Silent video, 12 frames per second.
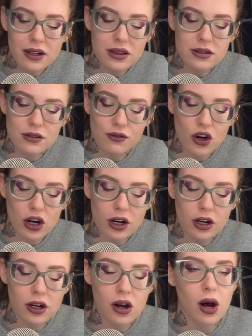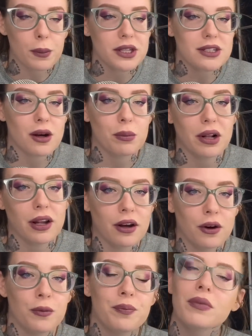it this far, comment down
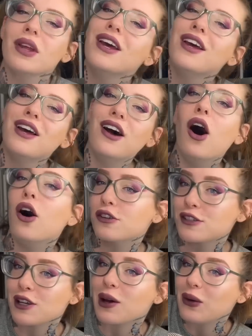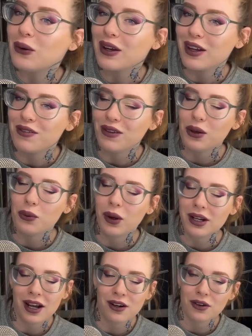below. Also, if you
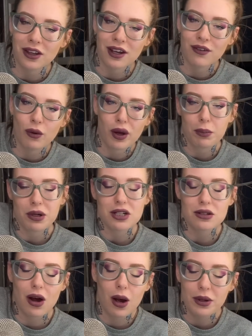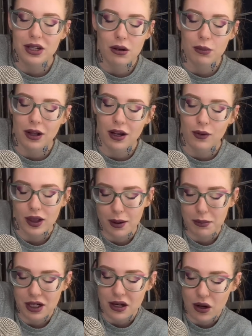want to enter the giveaway, but just comment down below and let
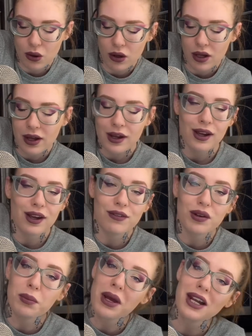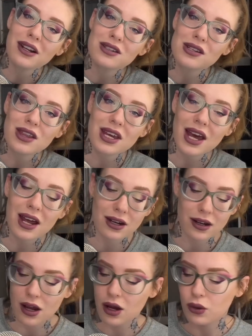me know if you made it to the
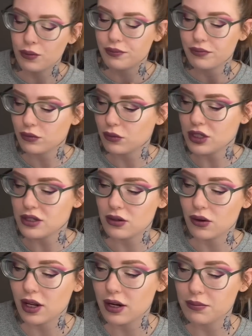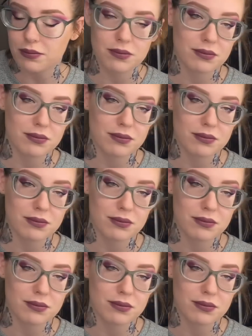end. Oh, we still gotta,